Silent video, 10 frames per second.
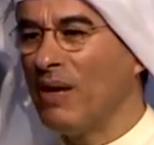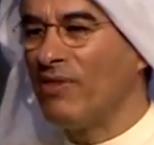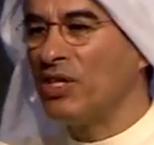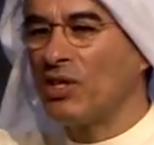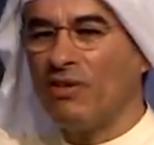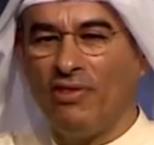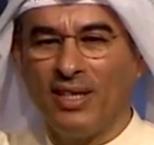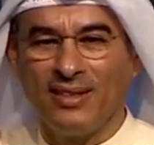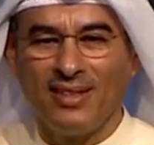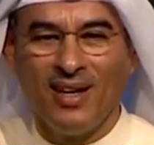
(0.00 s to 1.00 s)
by venture
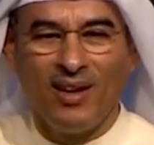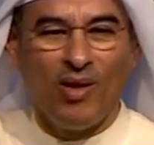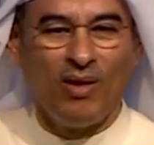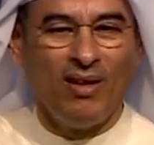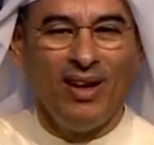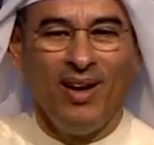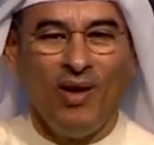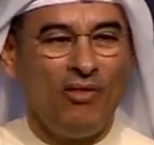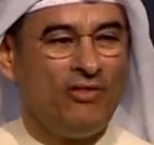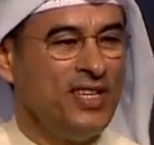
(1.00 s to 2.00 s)
fund or,
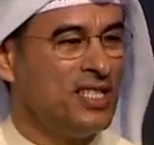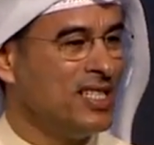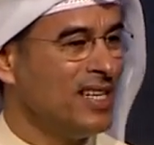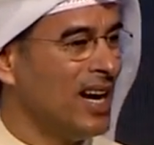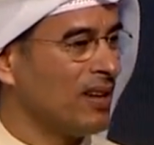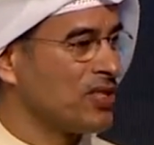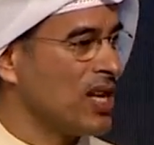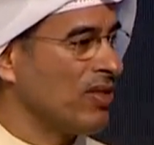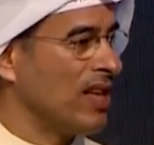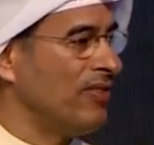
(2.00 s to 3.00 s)
or VC out of
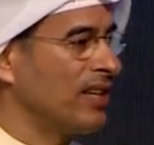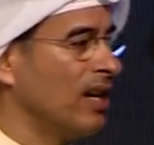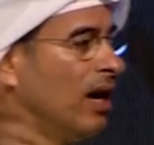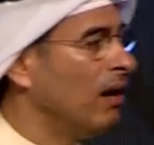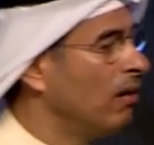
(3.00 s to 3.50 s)
South Africa?